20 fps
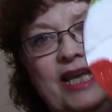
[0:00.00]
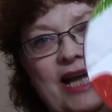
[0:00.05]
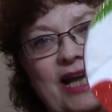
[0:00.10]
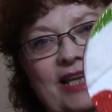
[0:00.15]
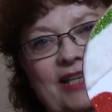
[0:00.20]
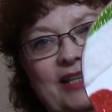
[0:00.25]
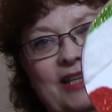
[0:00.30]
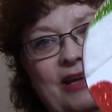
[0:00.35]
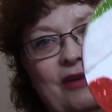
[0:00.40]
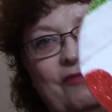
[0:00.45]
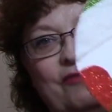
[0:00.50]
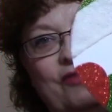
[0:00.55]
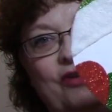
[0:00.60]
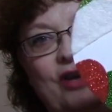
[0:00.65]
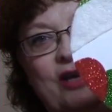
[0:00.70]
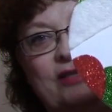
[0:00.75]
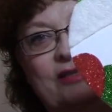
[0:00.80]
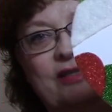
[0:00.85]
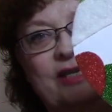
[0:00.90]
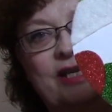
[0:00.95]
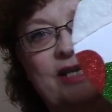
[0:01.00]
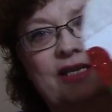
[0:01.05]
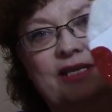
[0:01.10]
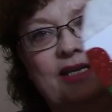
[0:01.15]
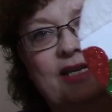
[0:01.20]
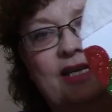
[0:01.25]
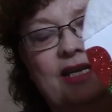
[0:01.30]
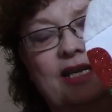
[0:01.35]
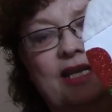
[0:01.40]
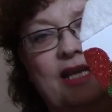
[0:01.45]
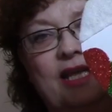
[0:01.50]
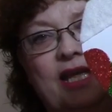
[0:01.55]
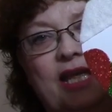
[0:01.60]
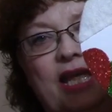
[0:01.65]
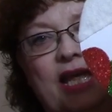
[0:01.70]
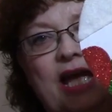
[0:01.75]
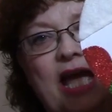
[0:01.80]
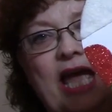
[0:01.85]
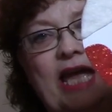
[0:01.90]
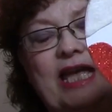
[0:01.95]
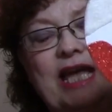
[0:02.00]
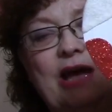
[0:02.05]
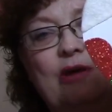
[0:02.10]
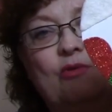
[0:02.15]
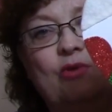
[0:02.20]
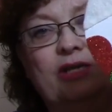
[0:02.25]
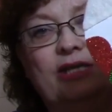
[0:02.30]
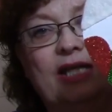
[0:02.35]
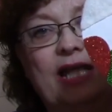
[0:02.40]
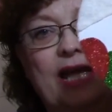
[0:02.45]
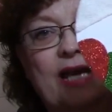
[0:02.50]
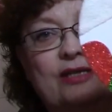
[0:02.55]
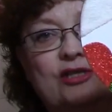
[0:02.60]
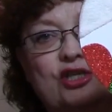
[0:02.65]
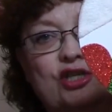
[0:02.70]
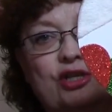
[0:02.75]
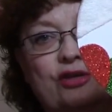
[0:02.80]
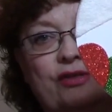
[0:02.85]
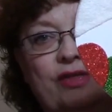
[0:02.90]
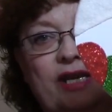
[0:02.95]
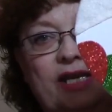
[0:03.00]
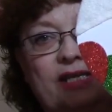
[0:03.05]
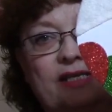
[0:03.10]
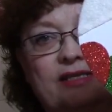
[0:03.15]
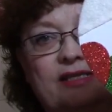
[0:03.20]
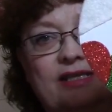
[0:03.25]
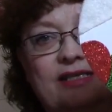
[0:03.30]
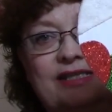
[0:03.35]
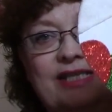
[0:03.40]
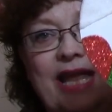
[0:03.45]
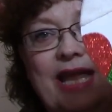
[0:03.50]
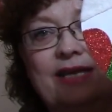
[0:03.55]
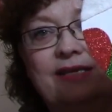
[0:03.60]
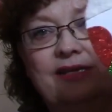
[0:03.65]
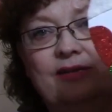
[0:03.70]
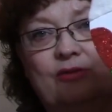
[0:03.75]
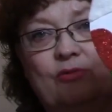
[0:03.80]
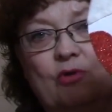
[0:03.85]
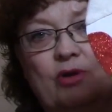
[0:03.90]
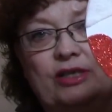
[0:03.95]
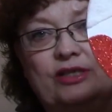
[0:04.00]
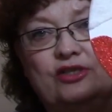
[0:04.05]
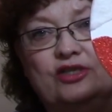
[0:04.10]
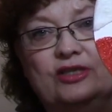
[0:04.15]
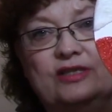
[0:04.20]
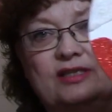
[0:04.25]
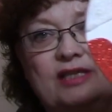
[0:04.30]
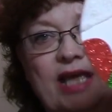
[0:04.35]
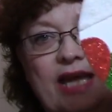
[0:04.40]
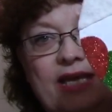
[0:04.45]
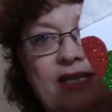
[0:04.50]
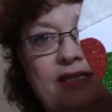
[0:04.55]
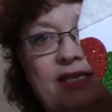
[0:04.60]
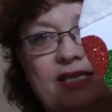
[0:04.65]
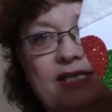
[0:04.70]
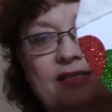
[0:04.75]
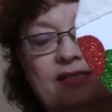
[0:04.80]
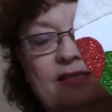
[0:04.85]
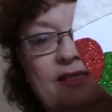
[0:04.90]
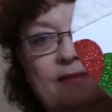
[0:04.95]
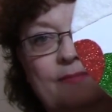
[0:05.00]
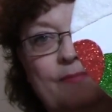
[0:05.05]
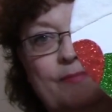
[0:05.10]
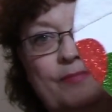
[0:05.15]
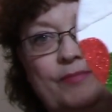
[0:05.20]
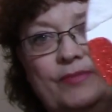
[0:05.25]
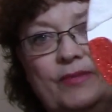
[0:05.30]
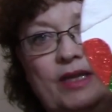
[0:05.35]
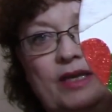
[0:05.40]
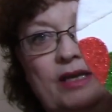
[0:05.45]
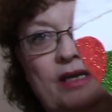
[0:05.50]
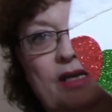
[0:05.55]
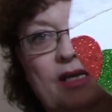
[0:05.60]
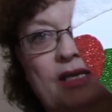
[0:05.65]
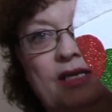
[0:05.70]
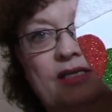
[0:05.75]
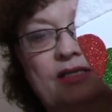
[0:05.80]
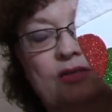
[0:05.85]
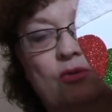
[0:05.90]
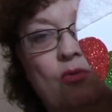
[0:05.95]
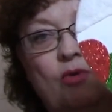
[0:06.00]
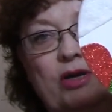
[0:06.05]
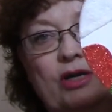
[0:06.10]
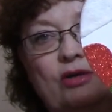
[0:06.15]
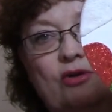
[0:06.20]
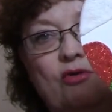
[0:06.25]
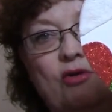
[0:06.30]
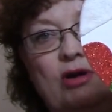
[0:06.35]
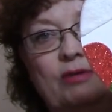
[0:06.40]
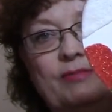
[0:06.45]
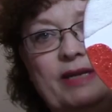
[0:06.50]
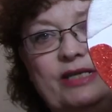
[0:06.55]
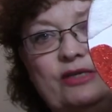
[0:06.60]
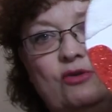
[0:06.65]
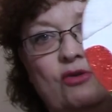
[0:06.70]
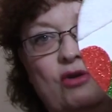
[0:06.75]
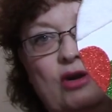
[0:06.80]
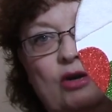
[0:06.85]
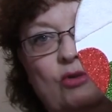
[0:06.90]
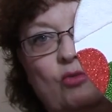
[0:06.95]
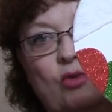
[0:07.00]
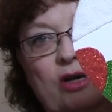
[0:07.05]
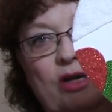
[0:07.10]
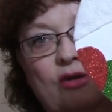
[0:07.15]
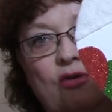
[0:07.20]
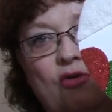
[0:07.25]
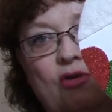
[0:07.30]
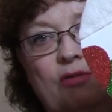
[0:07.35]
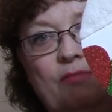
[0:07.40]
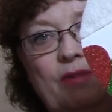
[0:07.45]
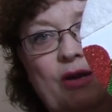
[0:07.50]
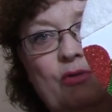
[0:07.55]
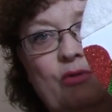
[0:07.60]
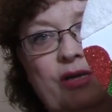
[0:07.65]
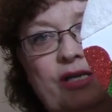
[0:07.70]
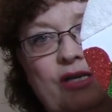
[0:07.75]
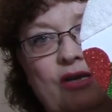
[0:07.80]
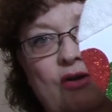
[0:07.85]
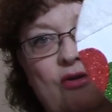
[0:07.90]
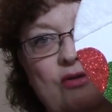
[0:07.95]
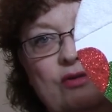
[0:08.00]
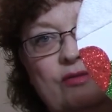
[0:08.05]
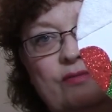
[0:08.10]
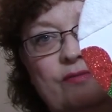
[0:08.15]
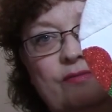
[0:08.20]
I love Frosty. I got one last year that is the Santa one, just like this. So one will go on my door and one will go in my window.